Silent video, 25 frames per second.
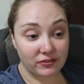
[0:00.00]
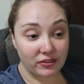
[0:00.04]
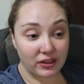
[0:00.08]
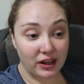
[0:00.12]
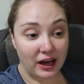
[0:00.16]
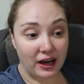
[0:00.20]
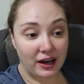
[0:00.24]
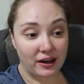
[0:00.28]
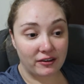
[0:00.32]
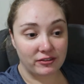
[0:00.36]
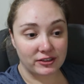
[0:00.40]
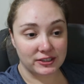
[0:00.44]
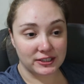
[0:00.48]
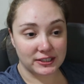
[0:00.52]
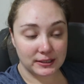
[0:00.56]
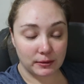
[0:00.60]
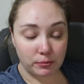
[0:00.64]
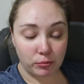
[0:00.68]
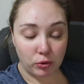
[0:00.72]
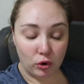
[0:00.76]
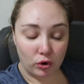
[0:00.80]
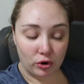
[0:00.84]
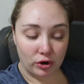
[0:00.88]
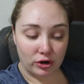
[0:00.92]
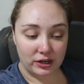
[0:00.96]
of love and
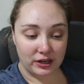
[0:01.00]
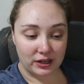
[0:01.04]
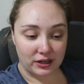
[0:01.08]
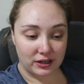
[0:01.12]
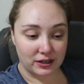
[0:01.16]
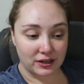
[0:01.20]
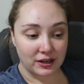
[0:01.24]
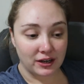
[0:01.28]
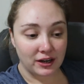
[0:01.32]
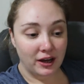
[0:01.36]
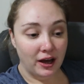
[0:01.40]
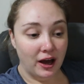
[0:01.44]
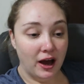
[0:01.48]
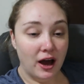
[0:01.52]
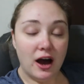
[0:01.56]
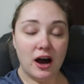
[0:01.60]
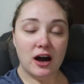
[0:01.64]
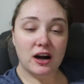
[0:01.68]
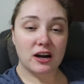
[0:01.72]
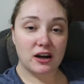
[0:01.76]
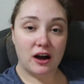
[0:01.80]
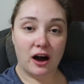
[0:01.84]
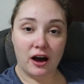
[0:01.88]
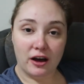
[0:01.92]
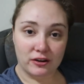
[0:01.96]
support and
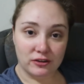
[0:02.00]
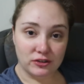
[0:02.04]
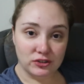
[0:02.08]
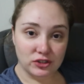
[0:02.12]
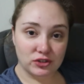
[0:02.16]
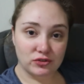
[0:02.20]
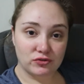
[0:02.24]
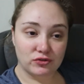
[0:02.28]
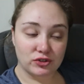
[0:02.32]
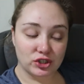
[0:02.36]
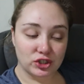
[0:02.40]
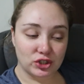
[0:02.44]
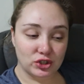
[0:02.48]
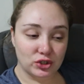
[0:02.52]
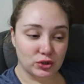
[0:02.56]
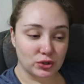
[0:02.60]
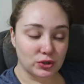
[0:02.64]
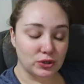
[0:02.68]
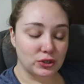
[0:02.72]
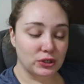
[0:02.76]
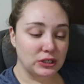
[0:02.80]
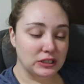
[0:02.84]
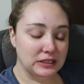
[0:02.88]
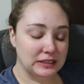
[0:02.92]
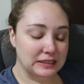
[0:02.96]
cuddles for
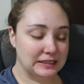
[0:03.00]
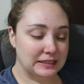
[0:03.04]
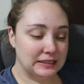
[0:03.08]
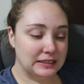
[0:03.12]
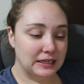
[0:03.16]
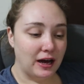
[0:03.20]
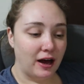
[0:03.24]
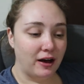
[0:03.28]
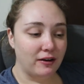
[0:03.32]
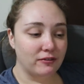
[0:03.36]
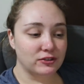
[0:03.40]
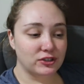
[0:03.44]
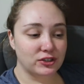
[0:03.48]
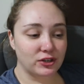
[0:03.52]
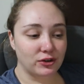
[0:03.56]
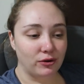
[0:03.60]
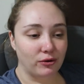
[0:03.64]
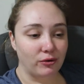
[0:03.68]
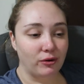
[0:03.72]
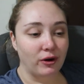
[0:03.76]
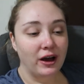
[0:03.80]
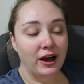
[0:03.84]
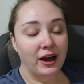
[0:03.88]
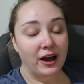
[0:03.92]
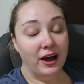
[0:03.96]
Strudel and stuff,
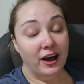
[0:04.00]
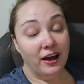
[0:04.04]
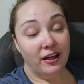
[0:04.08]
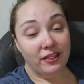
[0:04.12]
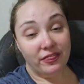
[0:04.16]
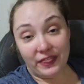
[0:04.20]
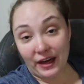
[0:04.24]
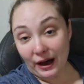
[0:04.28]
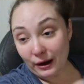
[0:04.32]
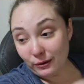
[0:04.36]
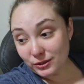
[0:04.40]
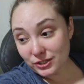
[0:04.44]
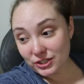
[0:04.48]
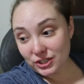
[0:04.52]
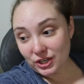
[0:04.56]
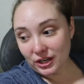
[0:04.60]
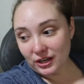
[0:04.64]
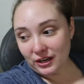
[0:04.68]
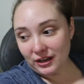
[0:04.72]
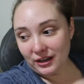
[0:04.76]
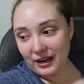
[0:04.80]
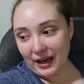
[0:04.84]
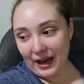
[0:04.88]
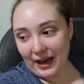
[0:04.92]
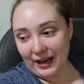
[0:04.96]
so that was
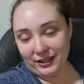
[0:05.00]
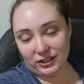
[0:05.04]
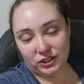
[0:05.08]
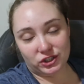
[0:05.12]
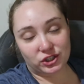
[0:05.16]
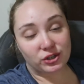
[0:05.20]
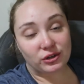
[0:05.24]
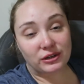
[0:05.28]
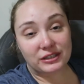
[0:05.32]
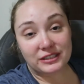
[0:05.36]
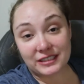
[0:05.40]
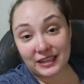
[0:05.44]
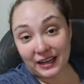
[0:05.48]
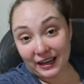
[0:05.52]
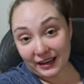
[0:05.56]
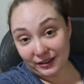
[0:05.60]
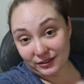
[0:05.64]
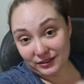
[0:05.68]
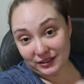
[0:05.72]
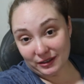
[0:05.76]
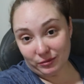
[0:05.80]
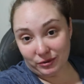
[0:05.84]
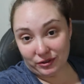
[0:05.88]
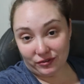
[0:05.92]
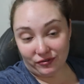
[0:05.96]
good. And two, I was glad I
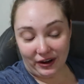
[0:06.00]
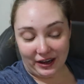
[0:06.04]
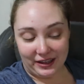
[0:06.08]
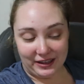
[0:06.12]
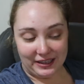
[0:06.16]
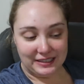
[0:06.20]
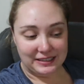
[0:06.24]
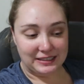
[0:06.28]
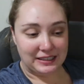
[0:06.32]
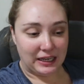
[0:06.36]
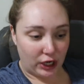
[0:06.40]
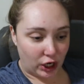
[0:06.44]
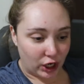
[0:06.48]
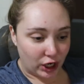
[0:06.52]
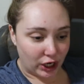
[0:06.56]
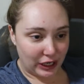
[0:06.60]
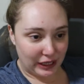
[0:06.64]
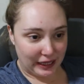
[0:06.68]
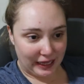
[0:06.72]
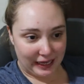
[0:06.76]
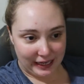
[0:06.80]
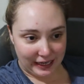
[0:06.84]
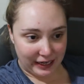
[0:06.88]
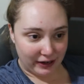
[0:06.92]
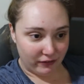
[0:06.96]
was able to finally see her
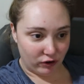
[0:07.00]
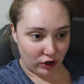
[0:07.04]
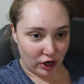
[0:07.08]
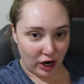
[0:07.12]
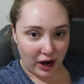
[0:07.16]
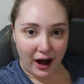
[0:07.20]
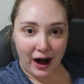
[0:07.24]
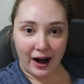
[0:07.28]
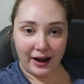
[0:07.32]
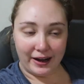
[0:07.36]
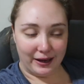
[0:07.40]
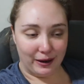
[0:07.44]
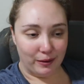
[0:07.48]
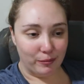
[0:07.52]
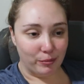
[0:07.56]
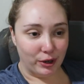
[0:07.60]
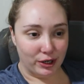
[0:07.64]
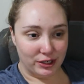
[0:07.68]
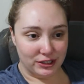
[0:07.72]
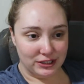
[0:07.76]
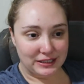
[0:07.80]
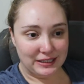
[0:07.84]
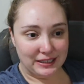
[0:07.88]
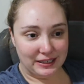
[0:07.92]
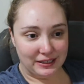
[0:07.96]
and like give her a hug in
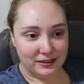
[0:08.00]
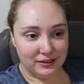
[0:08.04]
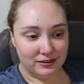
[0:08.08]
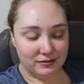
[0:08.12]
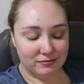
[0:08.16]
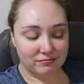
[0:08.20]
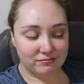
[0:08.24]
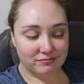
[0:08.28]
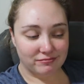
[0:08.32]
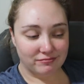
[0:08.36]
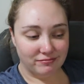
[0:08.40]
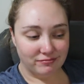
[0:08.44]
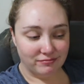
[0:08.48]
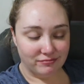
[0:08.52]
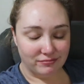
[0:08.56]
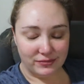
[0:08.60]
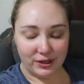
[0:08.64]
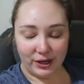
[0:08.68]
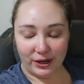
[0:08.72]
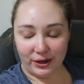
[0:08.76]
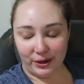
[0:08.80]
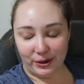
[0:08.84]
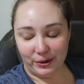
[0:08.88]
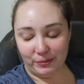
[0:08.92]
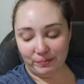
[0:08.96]
person
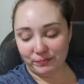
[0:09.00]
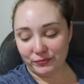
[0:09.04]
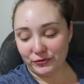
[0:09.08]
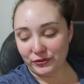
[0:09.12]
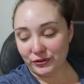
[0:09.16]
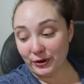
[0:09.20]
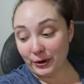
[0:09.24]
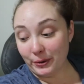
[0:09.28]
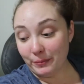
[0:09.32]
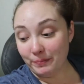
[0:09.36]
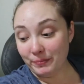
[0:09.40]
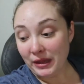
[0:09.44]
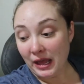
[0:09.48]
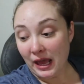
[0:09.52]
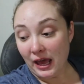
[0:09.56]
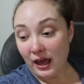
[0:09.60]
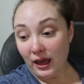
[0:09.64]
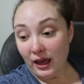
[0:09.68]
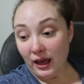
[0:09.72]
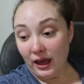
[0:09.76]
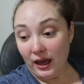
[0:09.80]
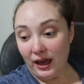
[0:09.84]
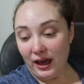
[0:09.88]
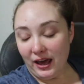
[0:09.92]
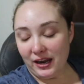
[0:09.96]
and you know. So,
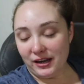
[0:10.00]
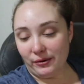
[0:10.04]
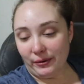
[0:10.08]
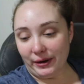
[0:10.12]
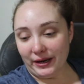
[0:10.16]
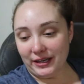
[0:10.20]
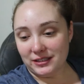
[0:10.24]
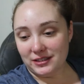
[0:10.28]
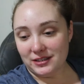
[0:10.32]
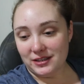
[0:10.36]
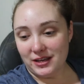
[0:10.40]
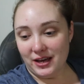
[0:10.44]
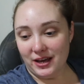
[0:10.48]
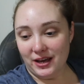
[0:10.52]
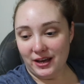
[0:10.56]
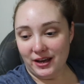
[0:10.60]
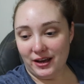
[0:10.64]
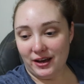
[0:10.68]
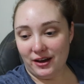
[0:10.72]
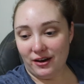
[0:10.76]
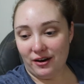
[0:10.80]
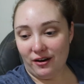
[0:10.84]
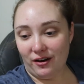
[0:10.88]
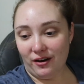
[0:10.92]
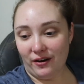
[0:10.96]
anyways,
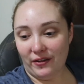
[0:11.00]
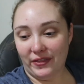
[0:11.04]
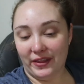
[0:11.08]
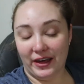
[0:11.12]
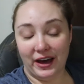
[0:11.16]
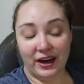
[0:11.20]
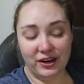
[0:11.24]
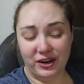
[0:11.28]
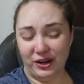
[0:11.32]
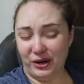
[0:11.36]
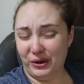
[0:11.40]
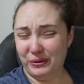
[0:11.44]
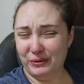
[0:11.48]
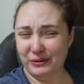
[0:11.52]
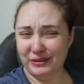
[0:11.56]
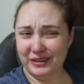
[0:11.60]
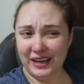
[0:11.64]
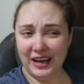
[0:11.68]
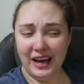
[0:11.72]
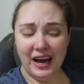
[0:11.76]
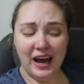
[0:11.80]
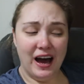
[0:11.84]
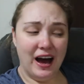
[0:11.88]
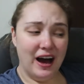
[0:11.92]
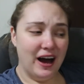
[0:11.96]
on that note,
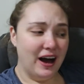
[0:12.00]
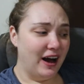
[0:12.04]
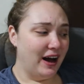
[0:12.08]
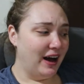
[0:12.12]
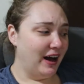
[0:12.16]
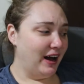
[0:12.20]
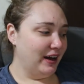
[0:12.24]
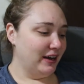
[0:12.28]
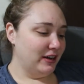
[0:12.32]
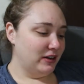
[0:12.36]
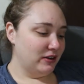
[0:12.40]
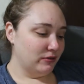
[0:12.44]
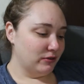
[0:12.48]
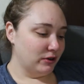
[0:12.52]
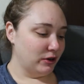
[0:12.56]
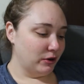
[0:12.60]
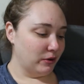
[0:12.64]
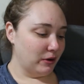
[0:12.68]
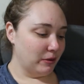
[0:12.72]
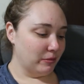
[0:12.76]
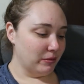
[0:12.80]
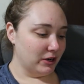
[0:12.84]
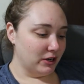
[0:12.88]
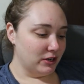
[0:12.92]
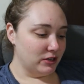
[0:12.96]
I don't know
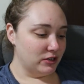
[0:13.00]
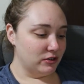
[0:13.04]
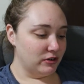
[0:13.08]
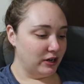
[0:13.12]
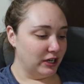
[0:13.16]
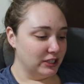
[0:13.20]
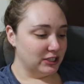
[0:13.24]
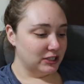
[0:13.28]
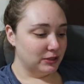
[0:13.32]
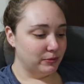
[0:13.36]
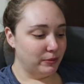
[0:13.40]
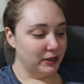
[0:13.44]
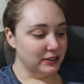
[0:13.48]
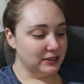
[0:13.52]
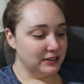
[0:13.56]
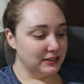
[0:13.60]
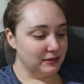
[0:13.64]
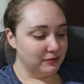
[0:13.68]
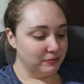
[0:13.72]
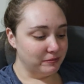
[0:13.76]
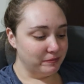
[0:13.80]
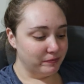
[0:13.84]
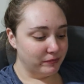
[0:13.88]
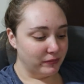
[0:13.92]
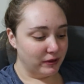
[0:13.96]
what I'm gonna do. I just bought
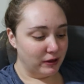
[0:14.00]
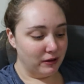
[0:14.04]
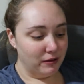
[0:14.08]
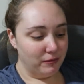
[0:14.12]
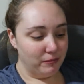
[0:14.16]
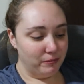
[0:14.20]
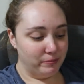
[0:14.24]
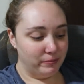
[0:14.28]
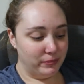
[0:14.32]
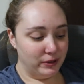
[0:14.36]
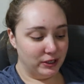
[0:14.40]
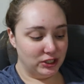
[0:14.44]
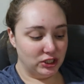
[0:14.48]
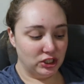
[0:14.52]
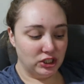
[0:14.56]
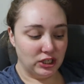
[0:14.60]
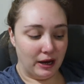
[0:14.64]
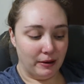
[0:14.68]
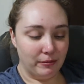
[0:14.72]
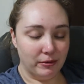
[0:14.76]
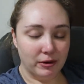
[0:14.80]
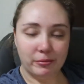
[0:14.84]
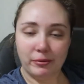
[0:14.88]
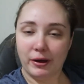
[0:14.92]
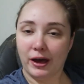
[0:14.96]
some
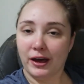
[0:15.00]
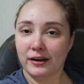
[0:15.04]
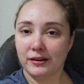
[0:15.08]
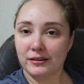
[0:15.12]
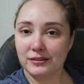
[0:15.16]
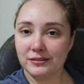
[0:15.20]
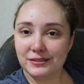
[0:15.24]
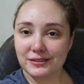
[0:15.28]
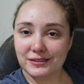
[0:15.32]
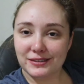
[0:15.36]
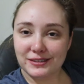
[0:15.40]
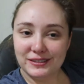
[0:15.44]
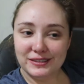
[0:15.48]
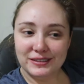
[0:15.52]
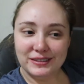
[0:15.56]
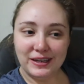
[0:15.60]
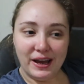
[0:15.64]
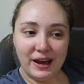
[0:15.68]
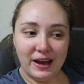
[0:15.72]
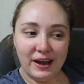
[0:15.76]
pajama pants.